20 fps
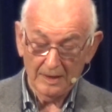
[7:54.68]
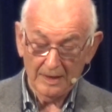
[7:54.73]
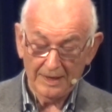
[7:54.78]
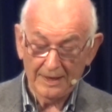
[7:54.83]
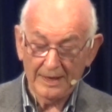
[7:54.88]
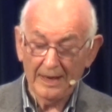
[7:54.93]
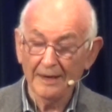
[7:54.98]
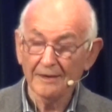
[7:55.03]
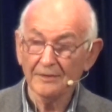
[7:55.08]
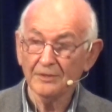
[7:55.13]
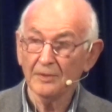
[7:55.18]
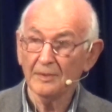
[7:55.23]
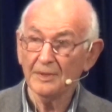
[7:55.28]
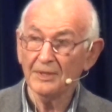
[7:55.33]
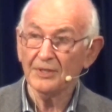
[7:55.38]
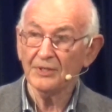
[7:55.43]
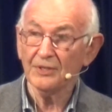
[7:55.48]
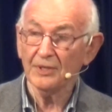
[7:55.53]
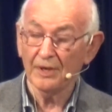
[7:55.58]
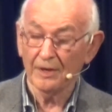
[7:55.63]
And how do we
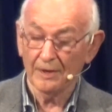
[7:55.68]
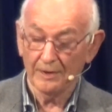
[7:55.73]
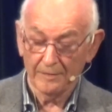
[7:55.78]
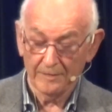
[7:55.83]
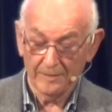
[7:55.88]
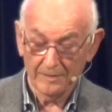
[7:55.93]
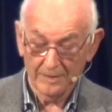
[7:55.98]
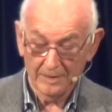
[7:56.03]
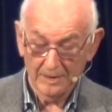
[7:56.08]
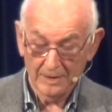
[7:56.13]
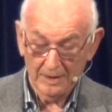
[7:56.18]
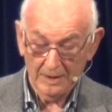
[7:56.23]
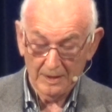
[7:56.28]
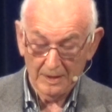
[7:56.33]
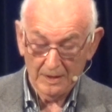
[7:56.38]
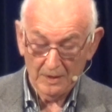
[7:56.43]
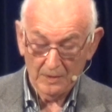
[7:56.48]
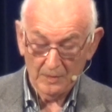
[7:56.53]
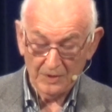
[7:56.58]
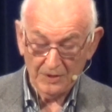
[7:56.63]
serve?
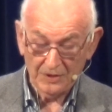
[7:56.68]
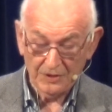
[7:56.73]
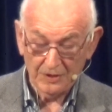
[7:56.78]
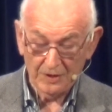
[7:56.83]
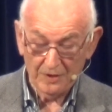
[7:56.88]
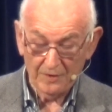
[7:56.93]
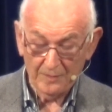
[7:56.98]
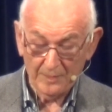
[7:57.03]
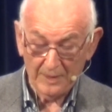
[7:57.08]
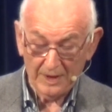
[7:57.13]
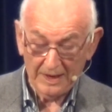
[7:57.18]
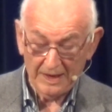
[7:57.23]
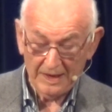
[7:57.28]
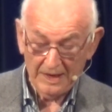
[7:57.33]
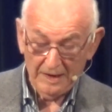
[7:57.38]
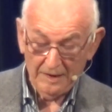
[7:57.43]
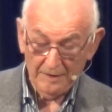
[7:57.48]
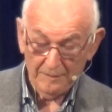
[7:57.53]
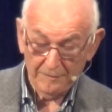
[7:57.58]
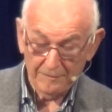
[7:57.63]
We serve
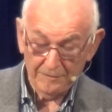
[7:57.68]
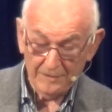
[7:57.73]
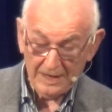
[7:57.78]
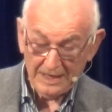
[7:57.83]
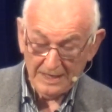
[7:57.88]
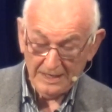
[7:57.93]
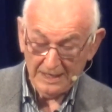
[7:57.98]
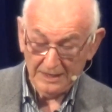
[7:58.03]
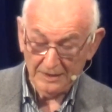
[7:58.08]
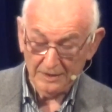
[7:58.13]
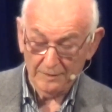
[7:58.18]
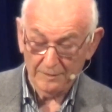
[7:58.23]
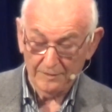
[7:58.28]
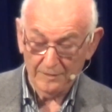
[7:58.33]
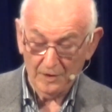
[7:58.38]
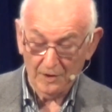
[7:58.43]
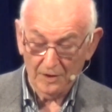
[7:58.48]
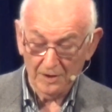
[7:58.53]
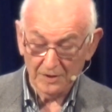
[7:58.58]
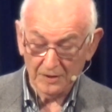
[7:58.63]
by feeding the
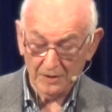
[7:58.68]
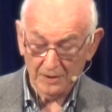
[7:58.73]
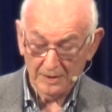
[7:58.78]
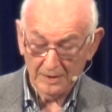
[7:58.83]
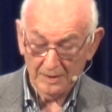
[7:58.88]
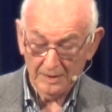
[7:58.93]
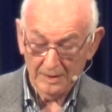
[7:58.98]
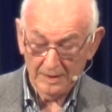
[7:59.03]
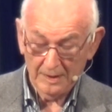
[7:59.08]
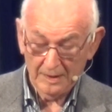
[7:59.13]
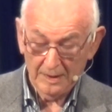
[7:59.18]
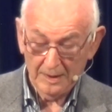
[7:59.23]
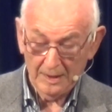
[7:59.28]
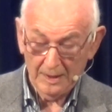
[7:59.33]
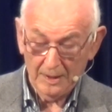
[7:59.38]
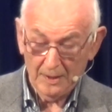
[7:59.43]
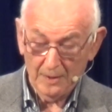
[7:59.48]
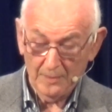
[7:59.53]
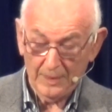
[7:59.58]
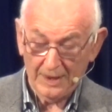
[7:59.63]
flock,
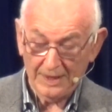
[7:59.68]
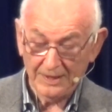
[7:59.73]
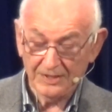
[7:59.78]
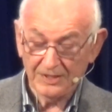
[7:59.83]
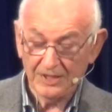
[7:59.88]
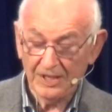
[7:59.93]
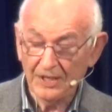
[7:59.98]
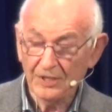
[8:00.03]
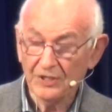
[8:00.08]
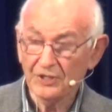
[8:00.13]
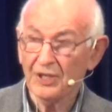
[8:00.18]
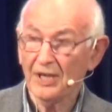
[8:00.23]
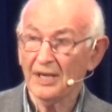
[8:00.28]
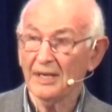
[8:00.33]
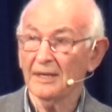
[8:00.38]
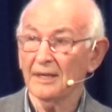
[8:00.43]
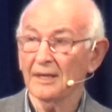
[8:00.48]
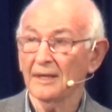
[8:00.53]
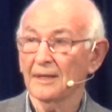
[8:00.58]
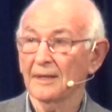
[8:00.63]
by
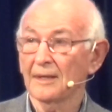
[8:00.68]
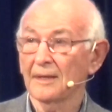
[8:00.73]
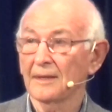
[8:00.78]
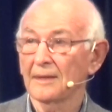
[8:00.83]
teaching,